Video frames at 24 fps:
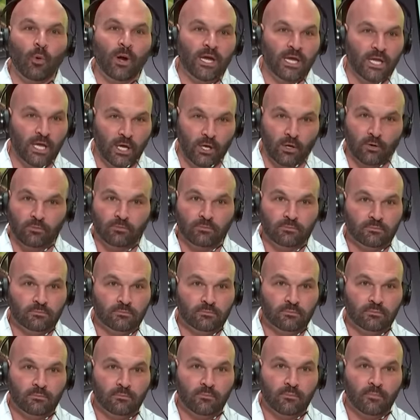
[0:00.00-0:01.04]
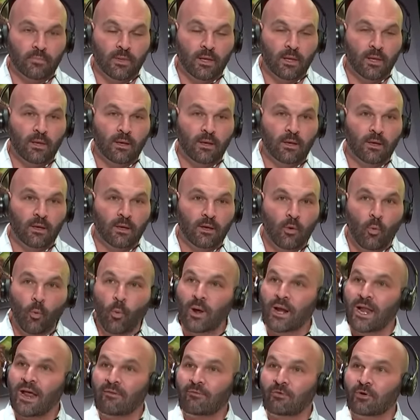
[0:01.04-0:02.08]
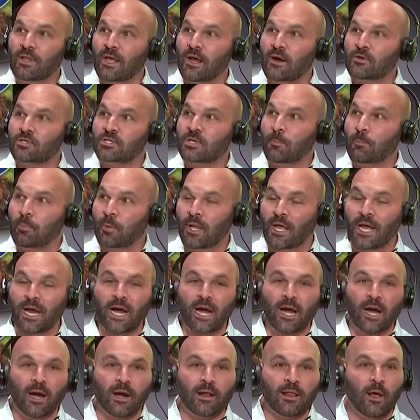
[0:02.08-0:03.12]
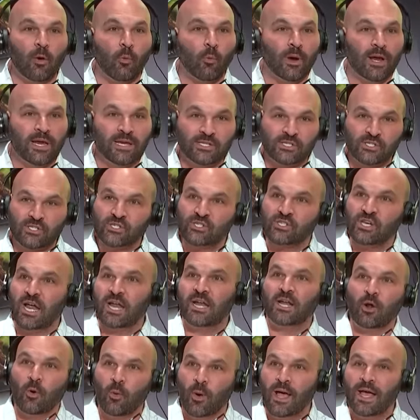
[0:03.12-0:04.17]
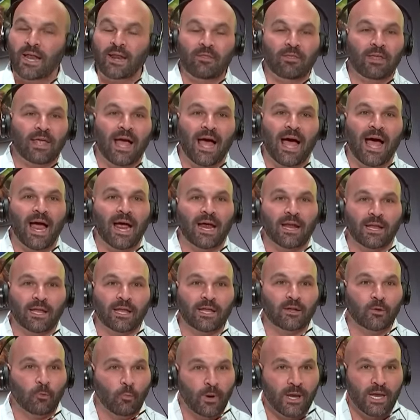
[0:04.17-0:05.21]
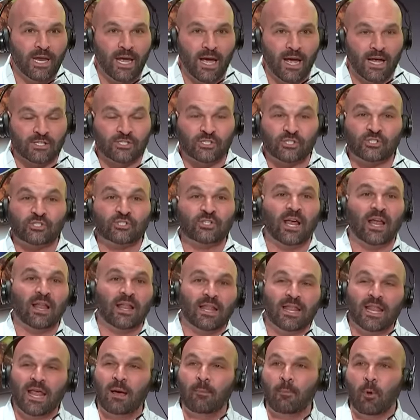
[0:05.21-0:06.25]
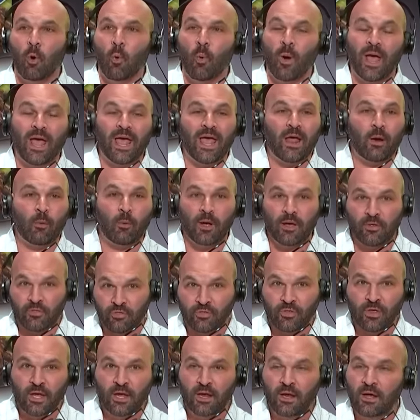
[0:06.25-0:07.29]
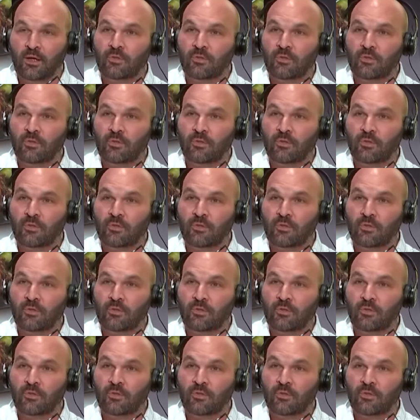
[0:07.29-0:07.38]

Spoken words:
we do. Whenever there's a player that we send away to the island, we send them away with